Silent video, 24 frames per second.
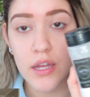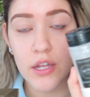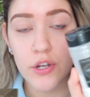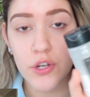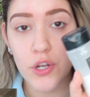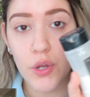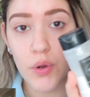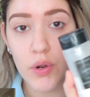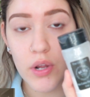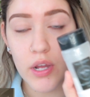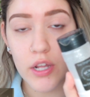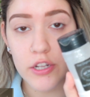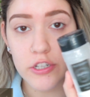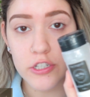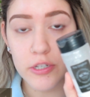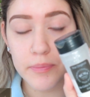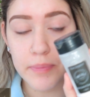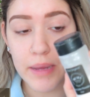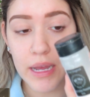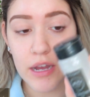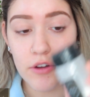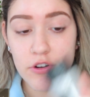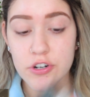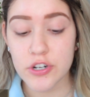No Color
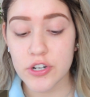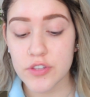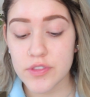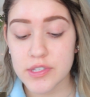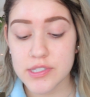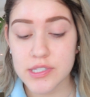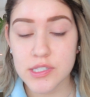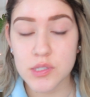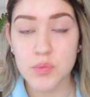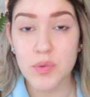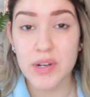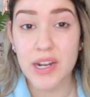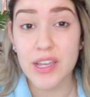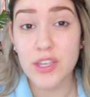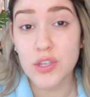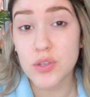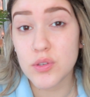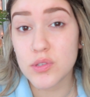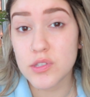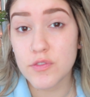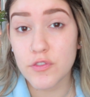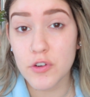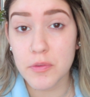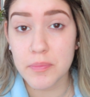Powder. This is what I
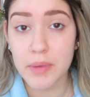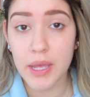use for